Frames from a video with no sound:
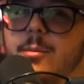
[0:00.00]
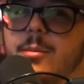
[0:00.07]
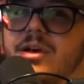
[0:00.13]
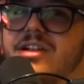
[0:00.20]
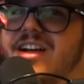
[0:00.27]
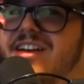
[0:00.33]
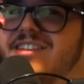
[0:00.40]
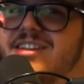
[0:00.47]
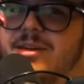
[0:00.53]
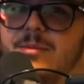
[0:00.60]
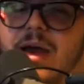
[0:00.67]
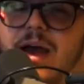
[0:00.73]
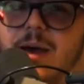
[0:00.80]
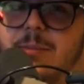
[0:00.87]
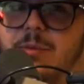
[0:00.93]
Classic
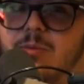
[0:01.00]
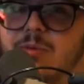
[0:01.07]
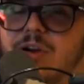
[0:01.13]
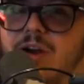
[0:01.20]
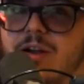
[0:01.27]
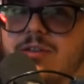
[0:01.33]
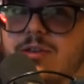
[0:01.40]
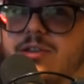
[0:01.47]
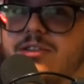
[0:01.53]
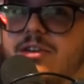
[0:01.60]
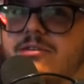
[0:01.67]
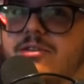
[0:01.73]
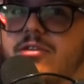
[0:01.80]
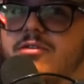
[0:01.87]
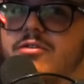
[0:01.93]
map, regardless
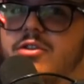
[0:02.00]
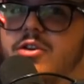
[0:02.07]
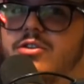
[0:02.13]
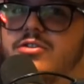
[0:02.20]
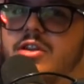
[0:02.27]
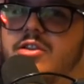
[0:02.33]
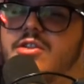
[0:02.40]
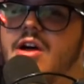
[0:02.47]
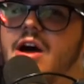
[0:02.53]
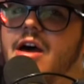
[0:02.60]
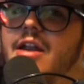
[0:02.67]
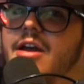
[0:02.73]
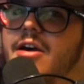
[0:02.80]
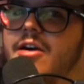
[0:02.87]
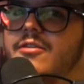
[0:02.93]
of if there's a
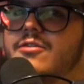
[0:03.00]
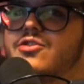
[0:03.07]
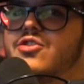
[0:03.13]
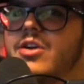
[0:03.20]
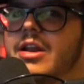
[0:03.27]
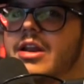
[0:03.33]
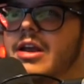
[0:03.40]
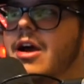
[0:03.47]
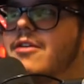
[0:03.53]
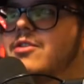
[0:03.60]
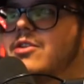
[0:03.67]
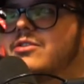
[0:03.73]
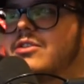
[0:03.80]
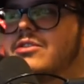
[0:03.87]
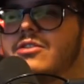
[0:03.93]
lot of training.
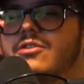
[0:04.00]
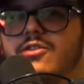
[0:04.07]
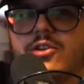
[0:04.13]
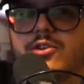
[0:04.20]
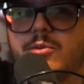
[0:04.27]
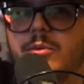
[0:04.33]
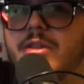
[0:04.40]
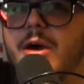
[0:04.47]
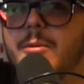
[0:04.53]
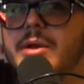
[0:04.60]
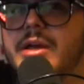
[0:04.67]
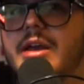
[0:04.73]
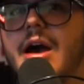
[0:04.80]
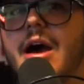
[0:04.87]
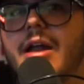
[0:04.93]
Obviously, it's the first one that
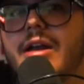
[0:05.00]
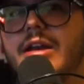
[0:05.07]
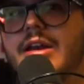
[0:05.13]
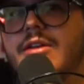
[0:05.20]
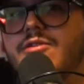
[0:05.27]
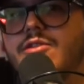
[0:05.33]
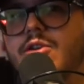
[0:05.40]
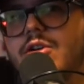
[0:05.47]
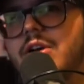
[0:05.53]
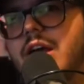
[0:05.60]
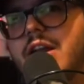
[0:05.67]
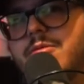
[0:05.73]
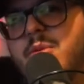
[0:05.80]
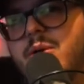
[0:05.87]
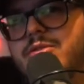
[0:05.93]
we got, and if you're
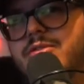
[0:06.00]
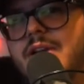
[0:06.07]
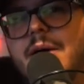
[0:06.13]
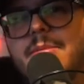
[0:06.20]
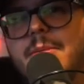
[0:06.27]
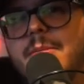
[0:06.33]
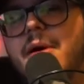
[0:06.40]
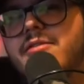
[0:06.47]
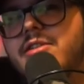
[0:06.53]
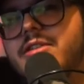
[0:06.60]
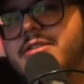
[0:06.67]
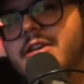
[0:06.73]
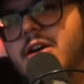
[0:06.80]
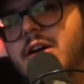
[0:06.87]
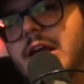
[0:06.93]
kind of posted up above the
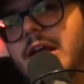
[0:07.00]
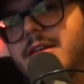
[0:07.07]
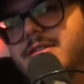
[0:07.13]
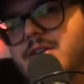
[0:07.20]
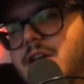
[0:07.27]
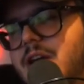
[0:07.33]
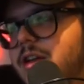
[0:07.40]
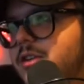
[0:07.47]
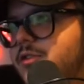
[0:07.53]
staircase and you got your